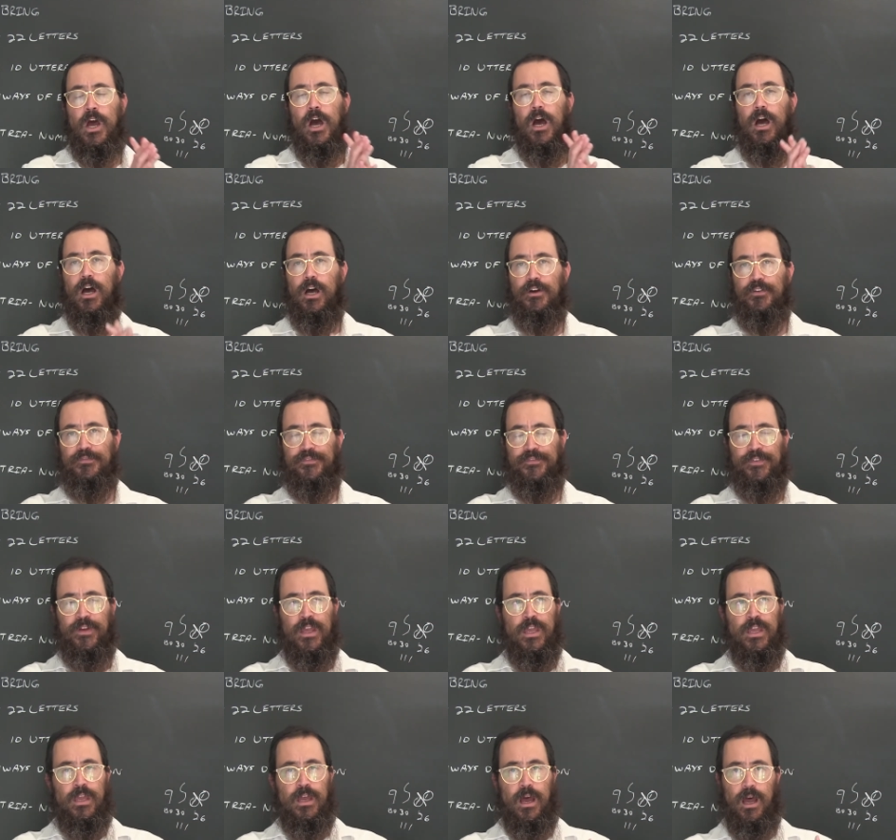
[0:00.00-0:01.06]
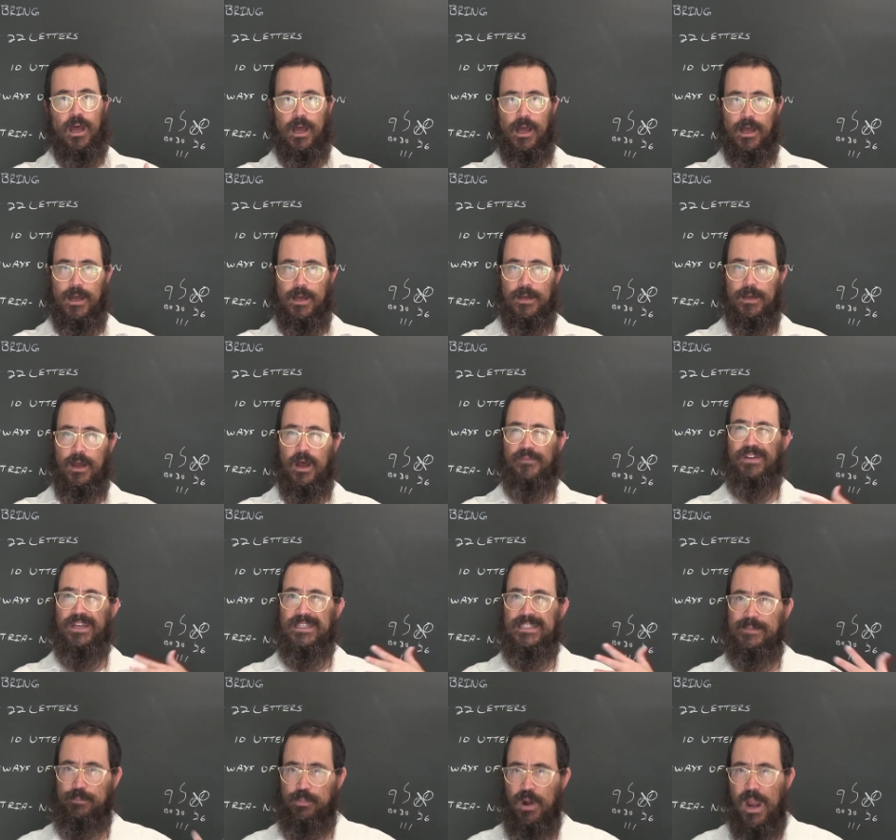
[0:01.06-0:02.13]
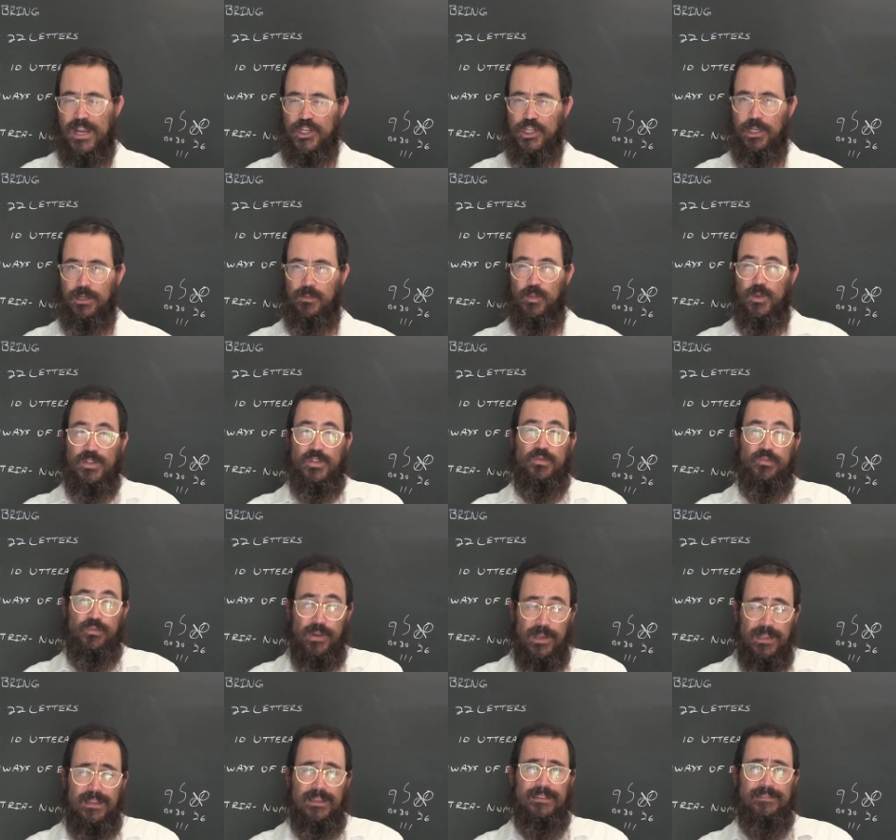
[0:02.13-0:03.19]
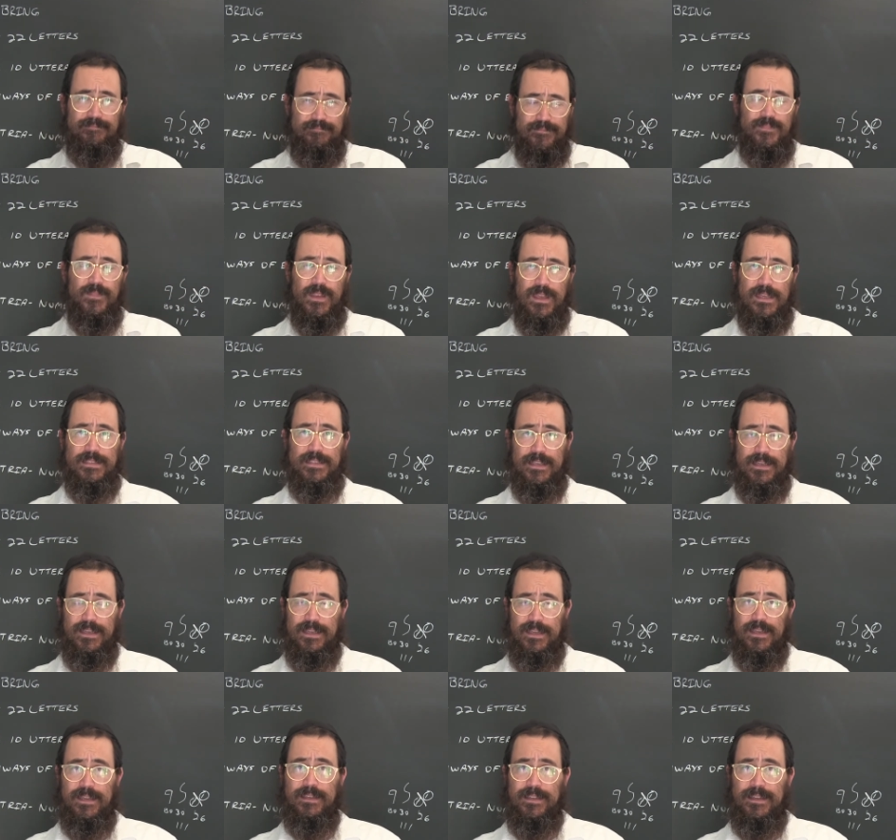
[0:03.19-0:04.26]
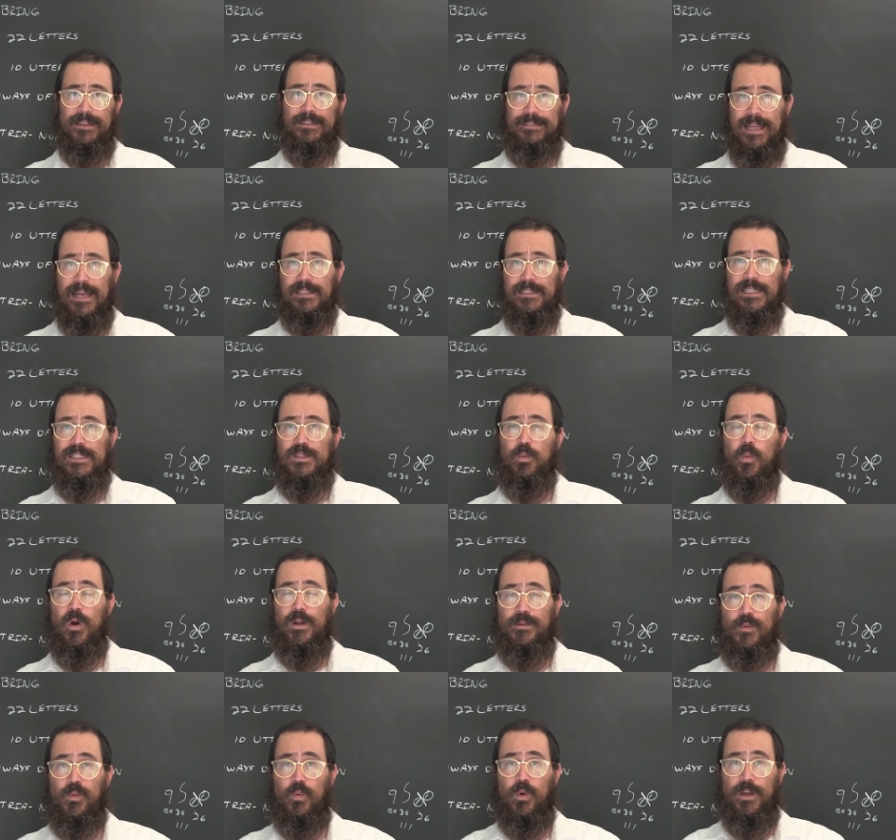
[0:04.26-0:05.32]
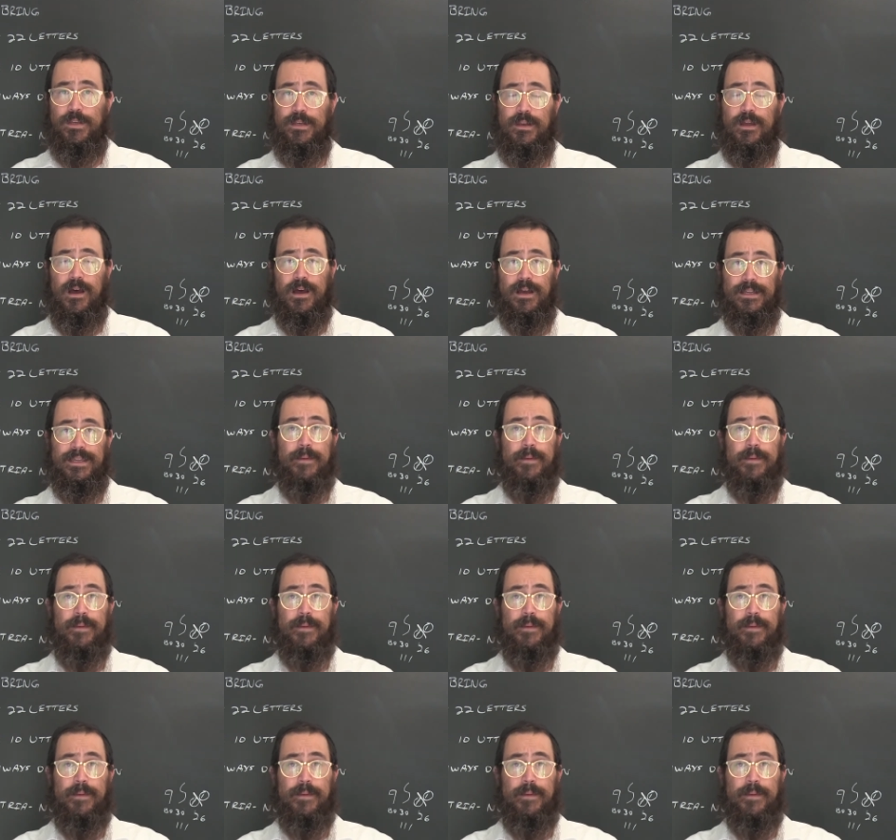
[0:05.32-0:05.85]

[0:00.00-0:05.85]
of, uh, of expression, which really is it, tells us what what uh,